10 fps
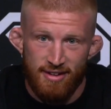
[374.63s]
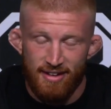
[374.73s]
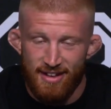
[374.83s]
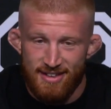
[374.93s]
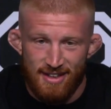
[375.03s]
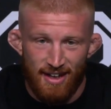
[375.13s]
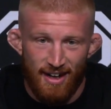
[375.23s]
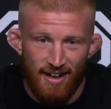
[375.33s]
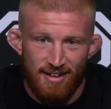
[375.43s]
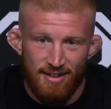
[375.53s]
is
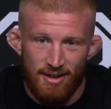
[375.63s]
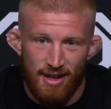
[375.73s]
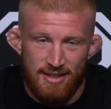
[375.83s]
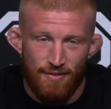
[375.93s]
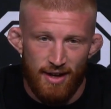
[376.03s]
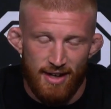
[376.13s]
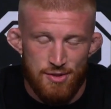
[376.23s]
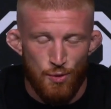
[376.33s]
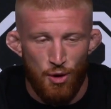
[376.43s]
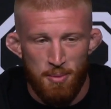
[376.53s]
his fight
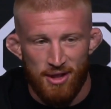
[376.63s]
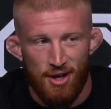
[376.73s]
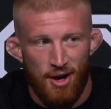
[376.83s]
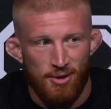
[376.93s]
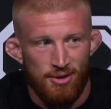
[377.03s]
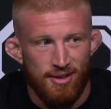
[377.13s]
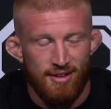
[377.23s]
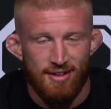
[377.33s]
against Rory McDonald.